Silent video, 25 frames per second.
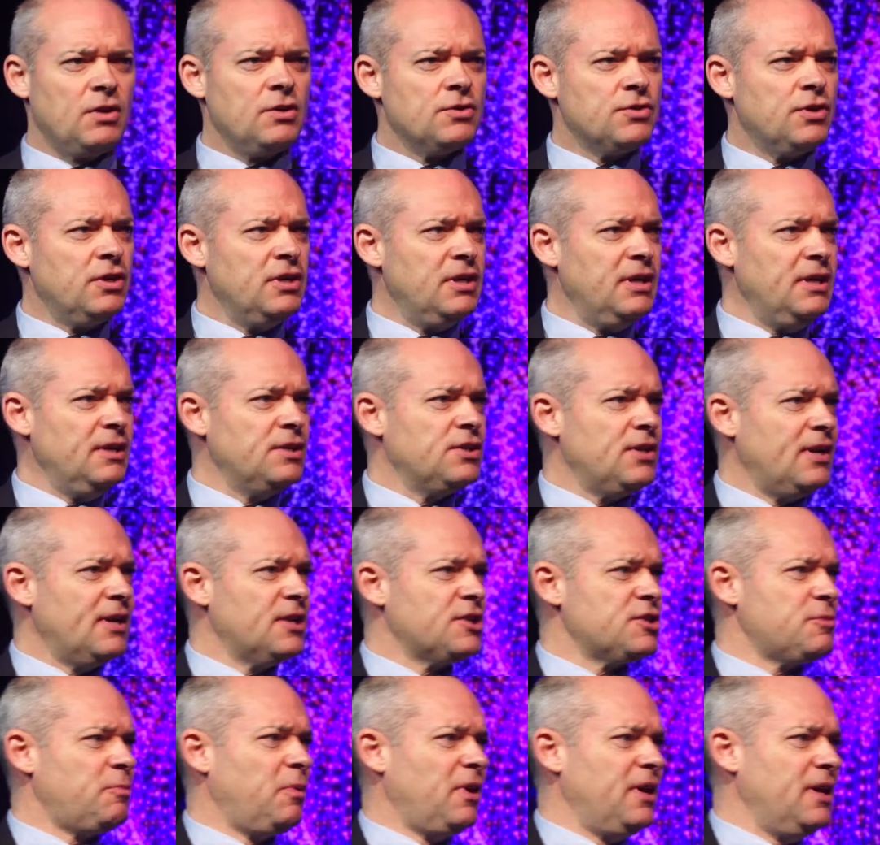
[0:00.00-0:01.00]
So you need to
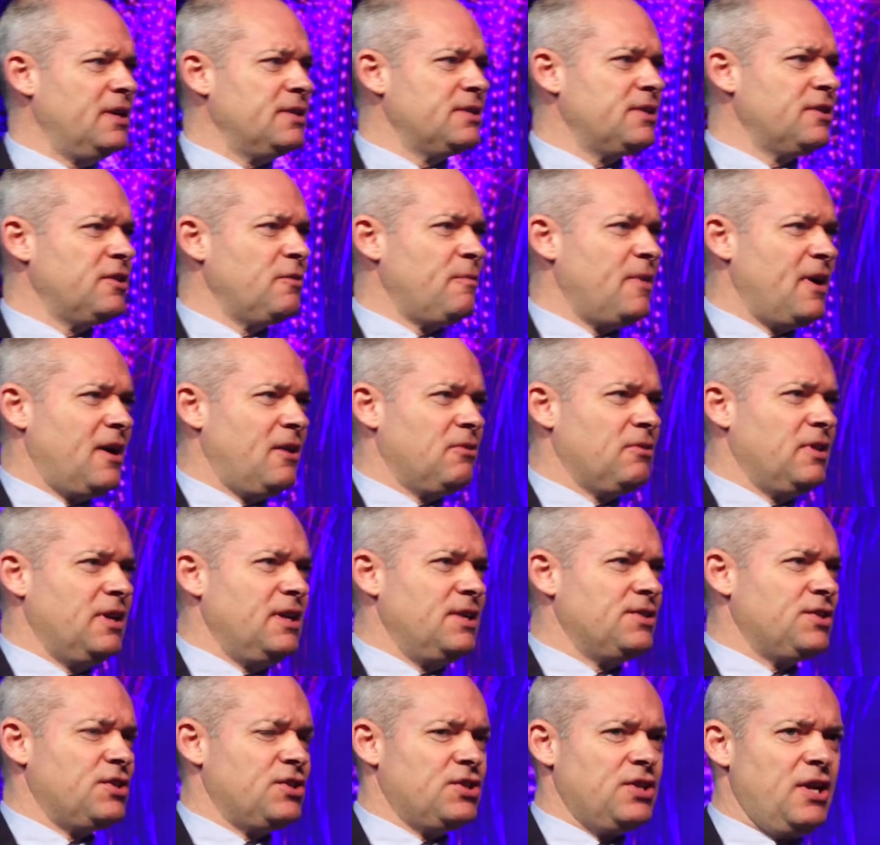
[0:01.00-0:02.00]
explain to them how
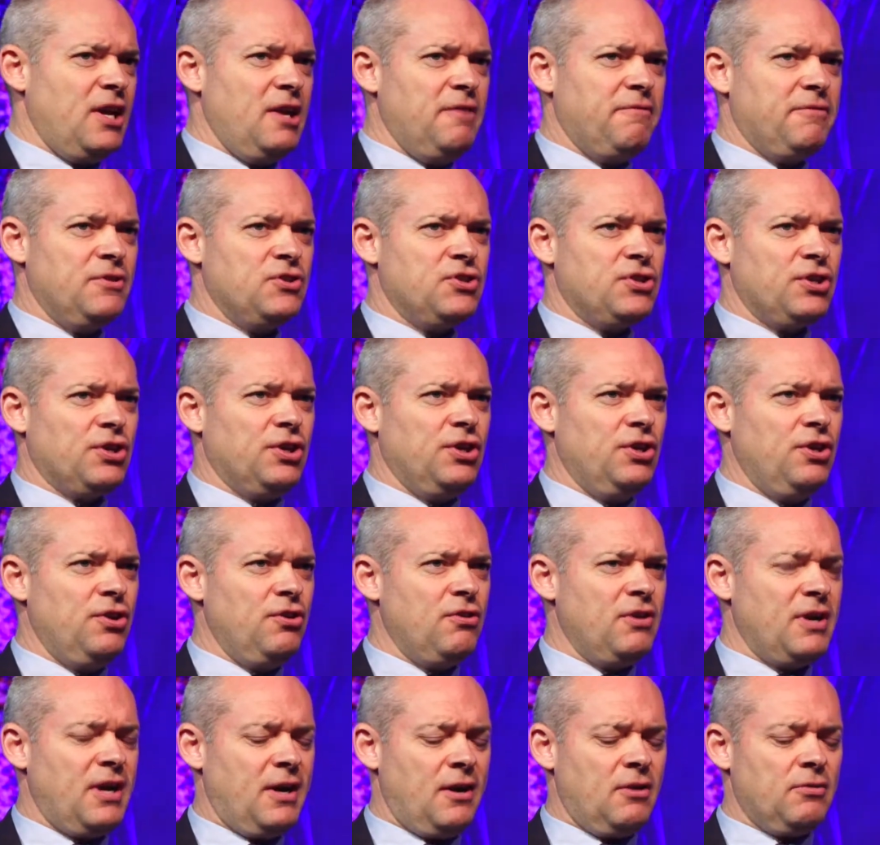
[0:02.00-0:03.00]
these are safe and
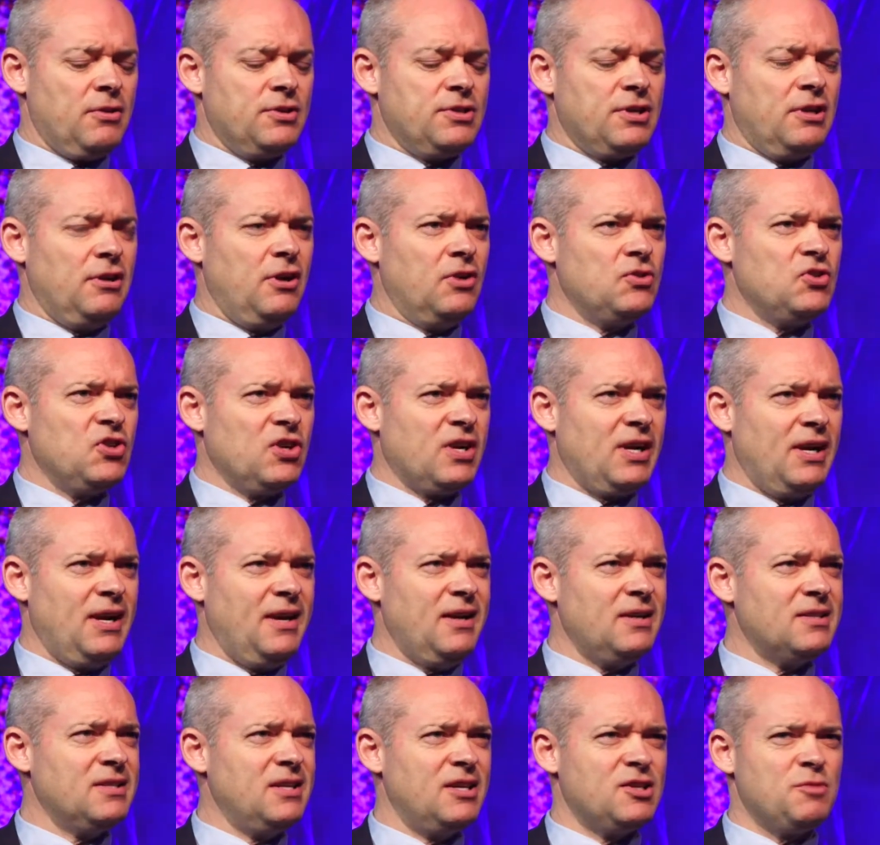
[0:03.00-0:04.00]
secure and how there's a logical
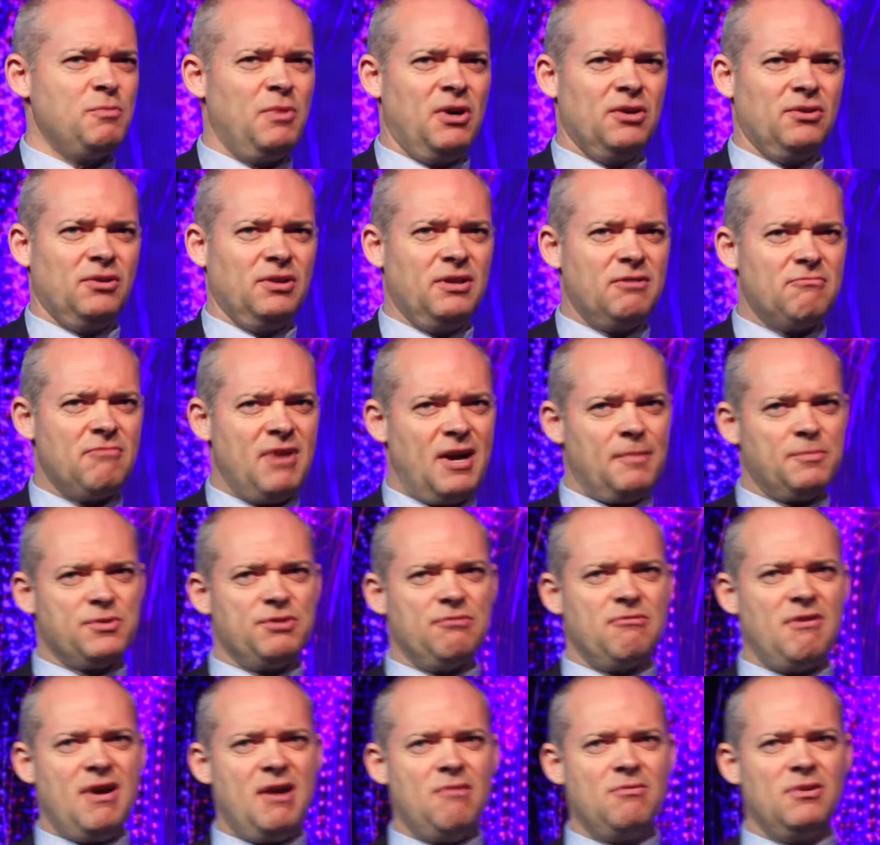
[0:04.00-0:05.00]
access model that wraps
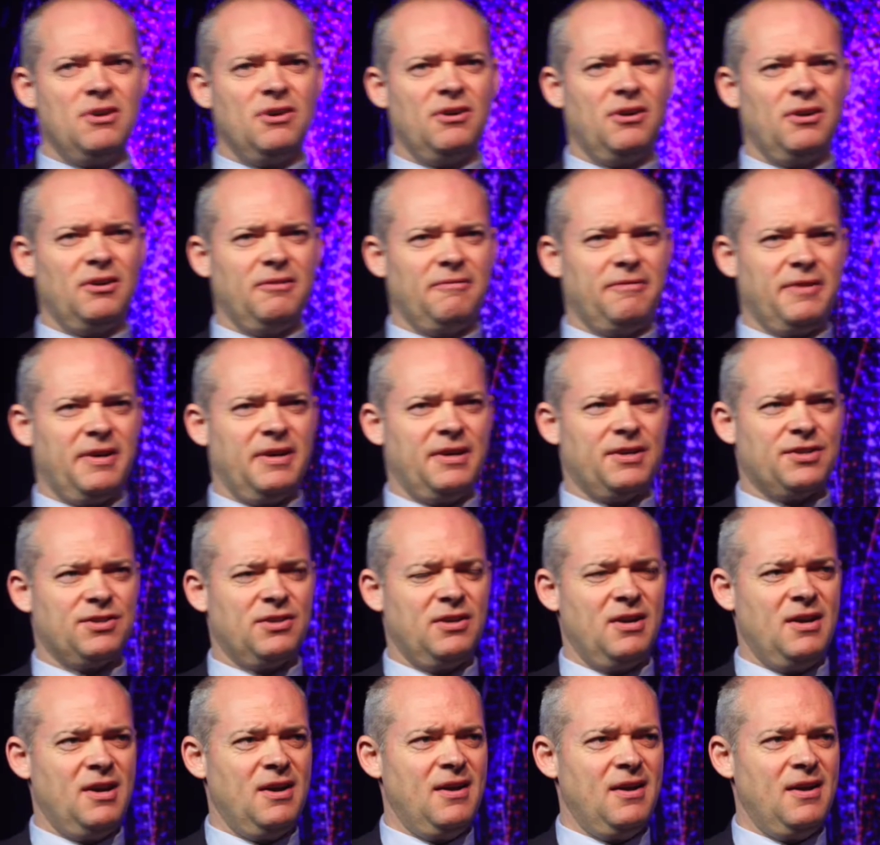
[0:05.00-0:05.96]
around all of this.